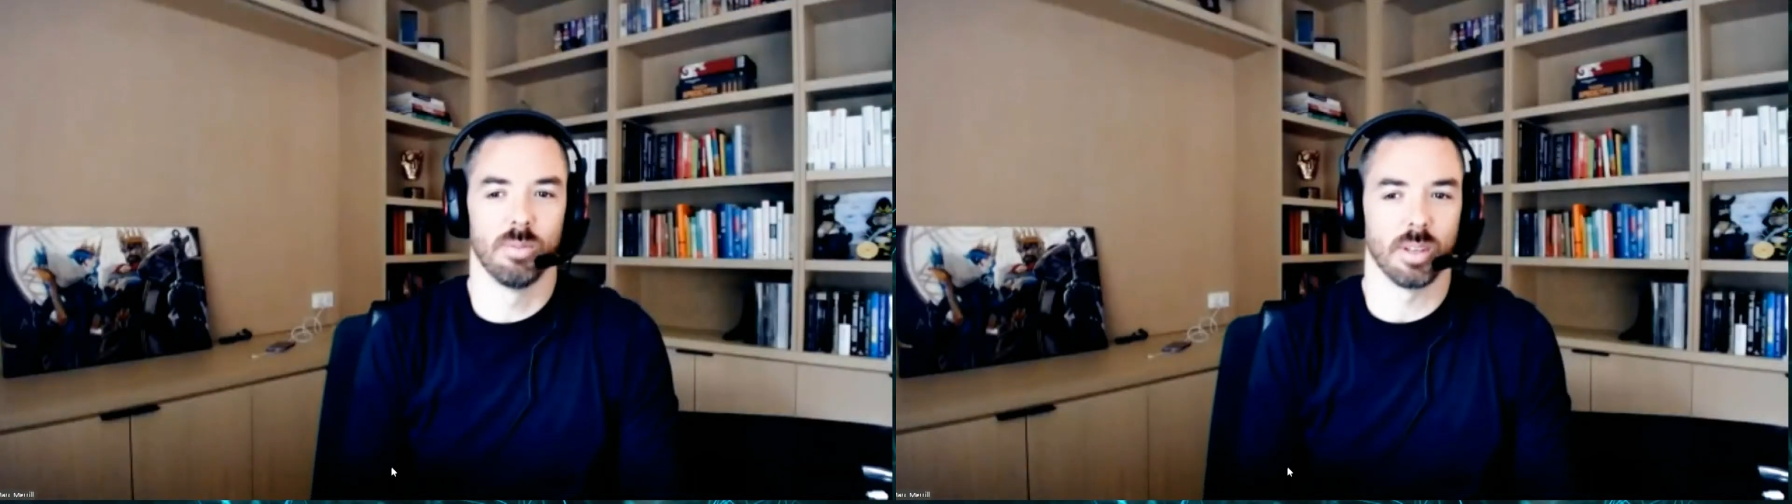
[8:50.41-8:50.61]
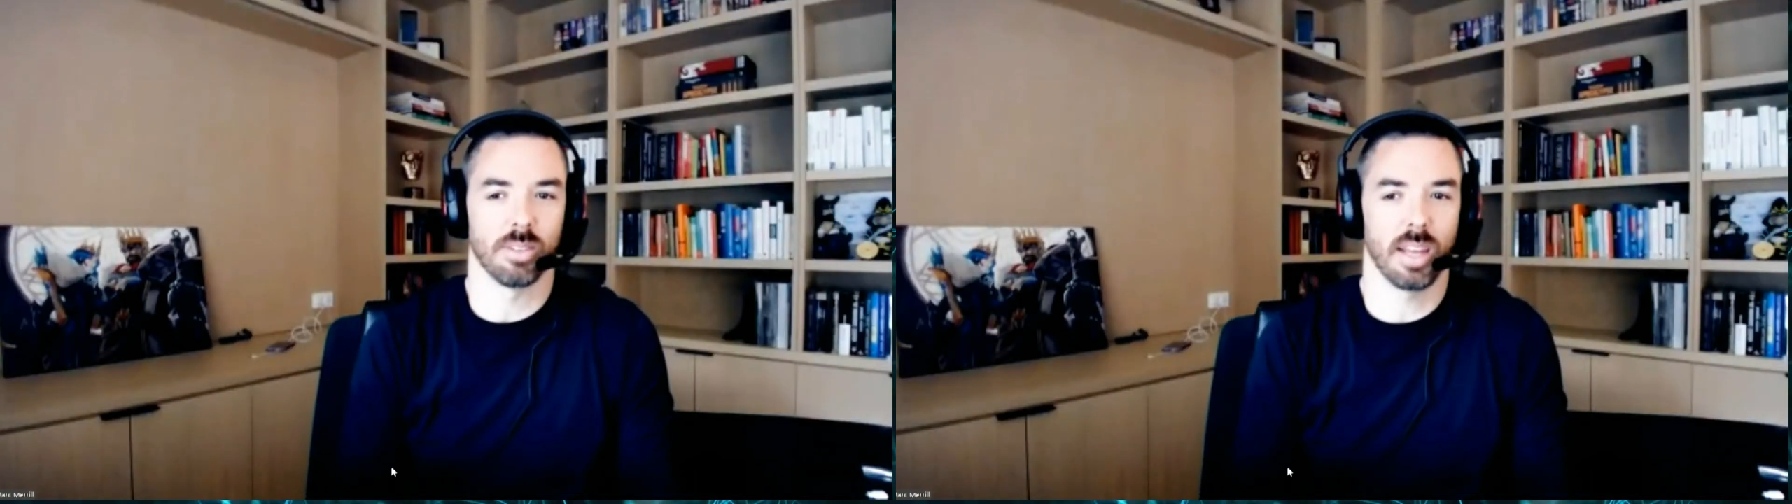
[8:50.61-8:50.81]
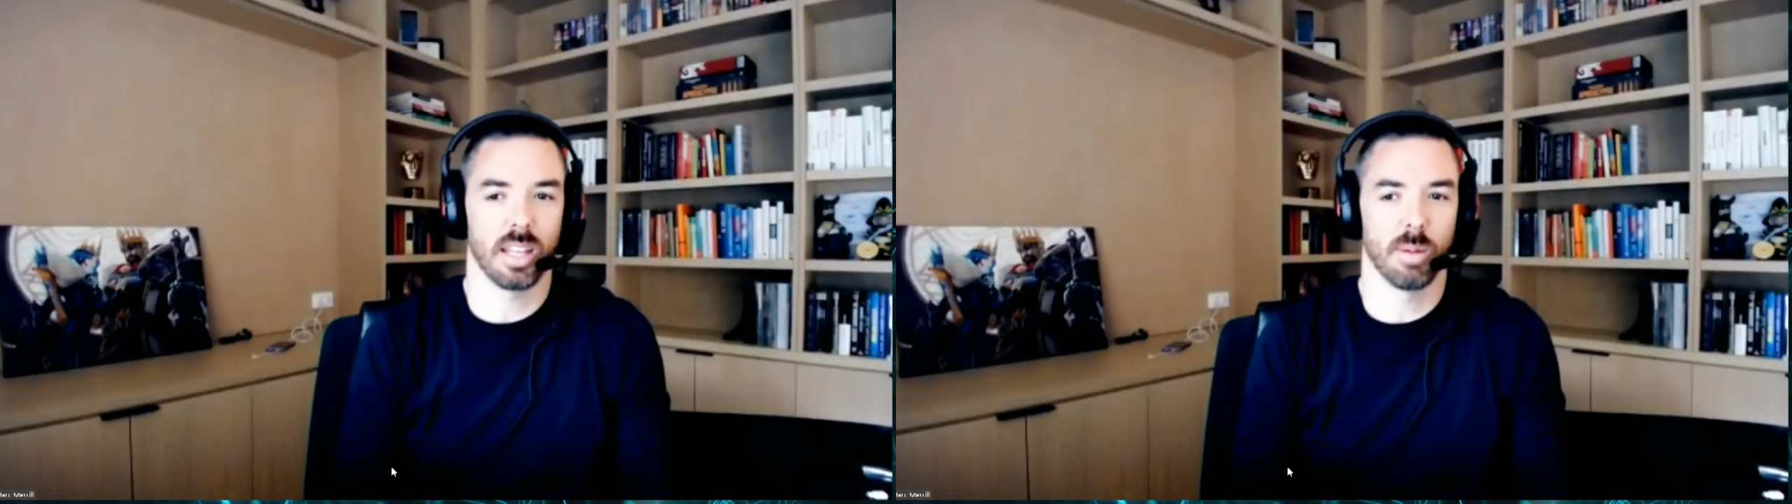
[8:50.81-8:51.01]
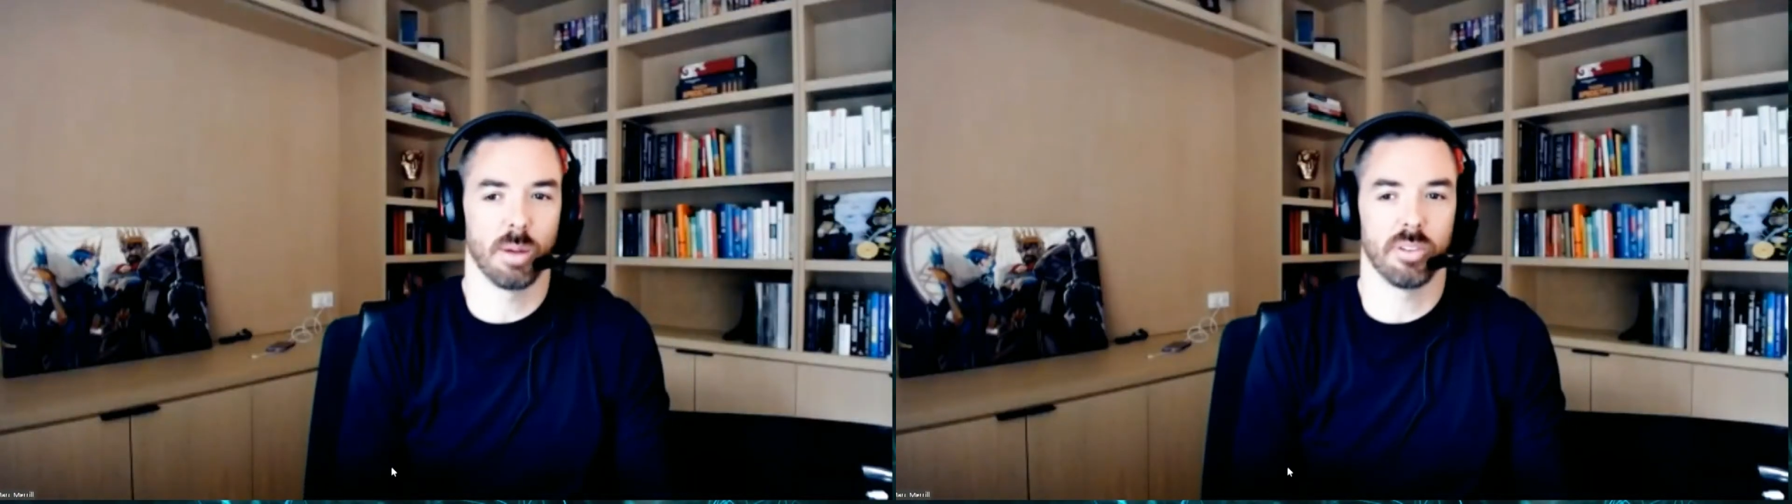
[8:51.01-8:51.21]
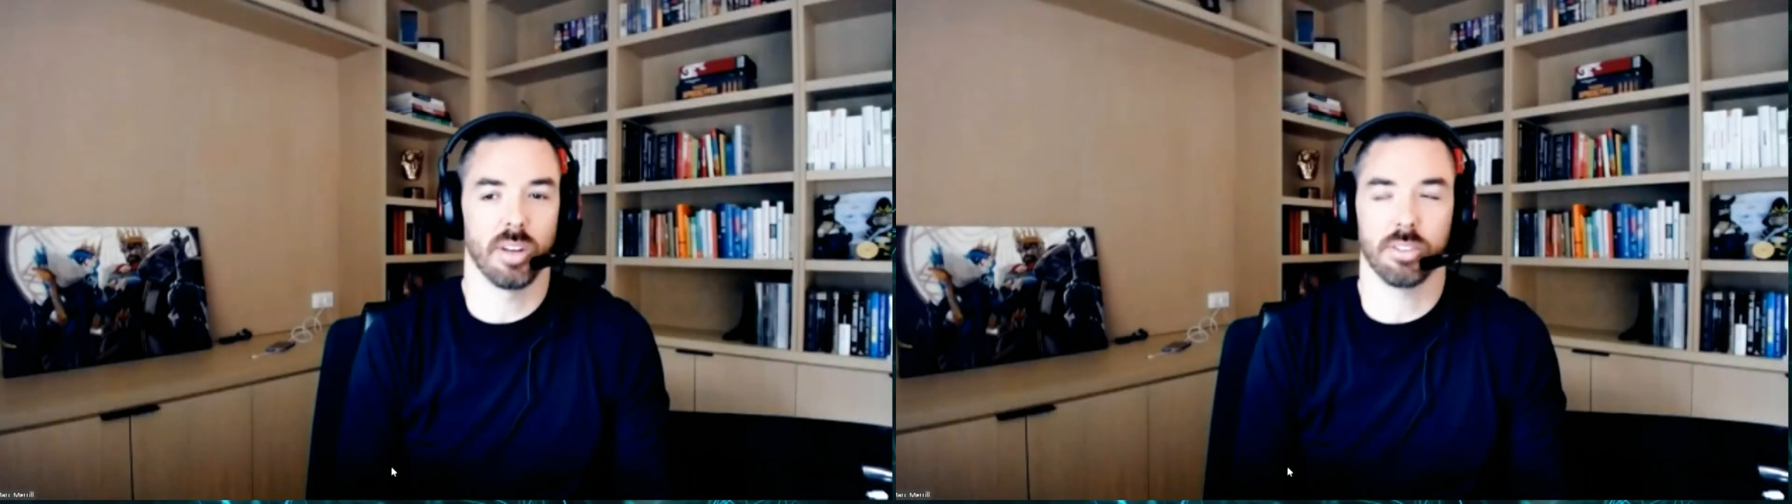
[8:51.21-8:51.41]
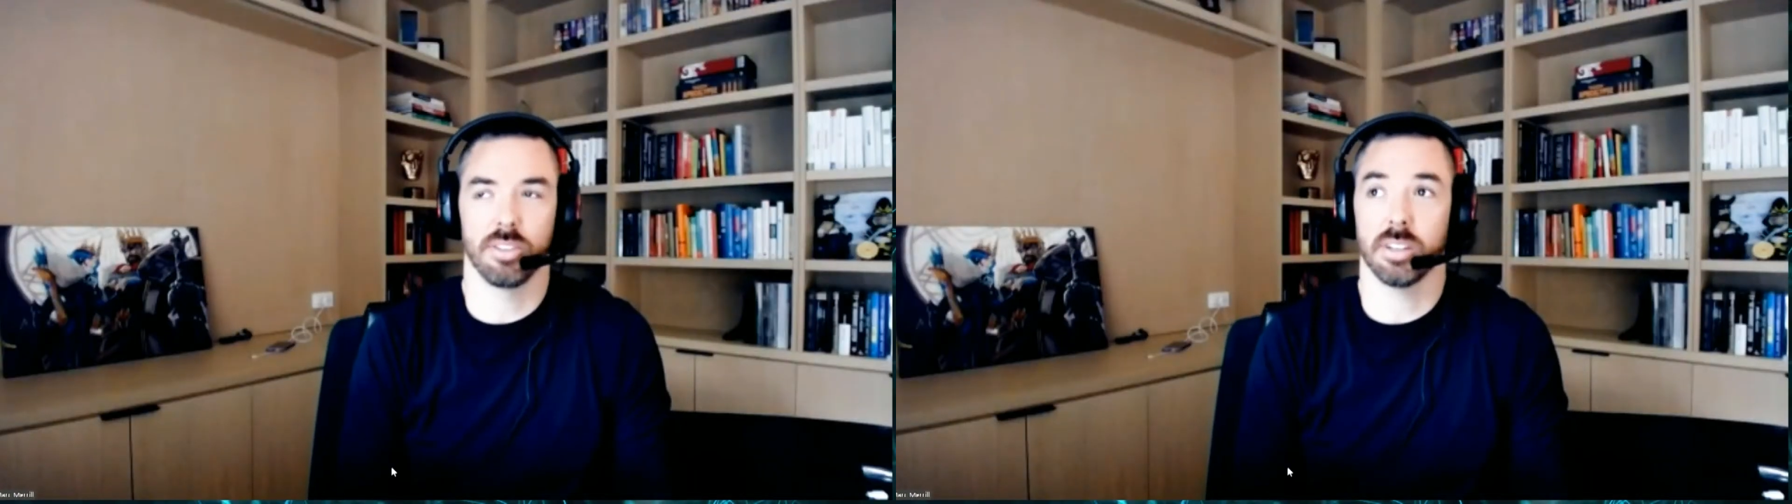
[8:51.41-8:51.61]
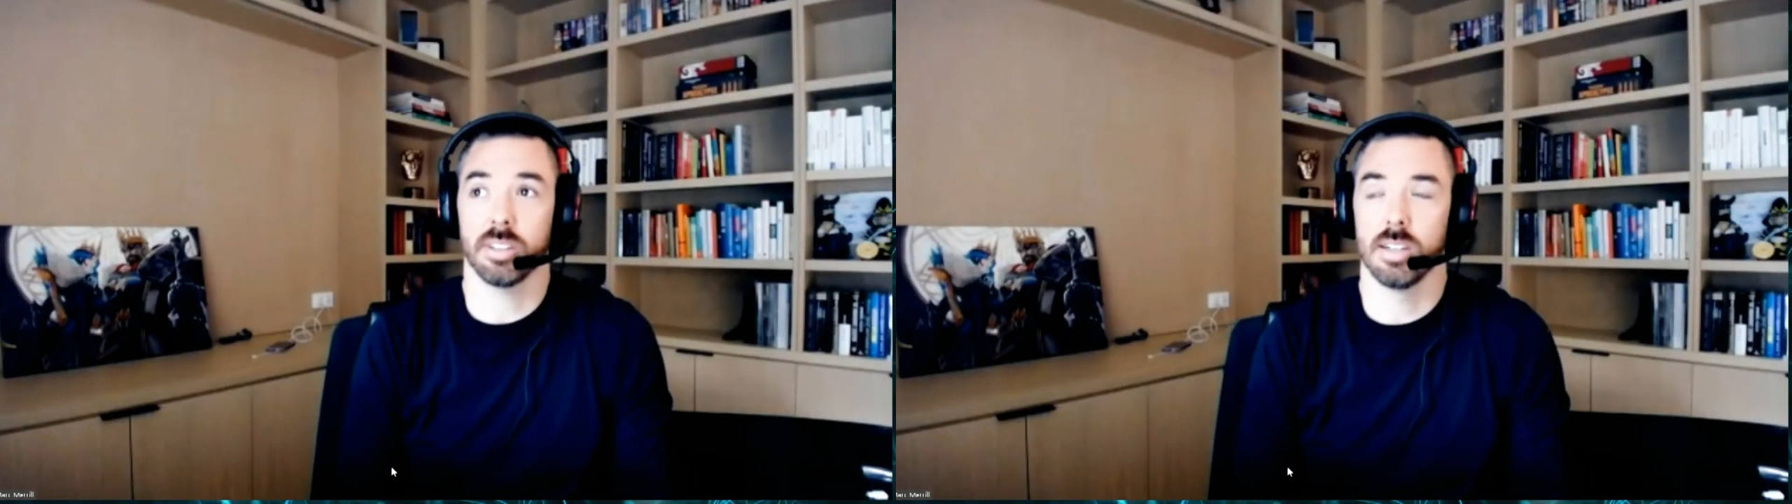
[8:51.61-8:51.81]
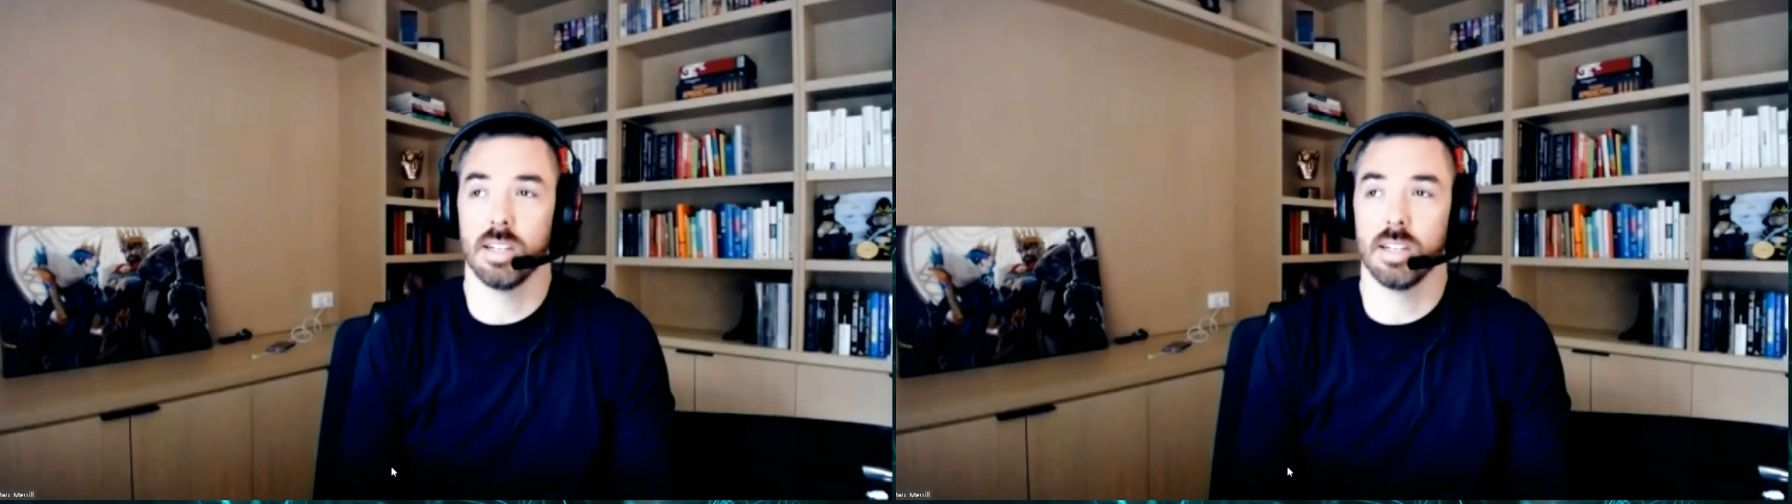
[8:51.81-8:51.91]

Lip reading: excited about for next year.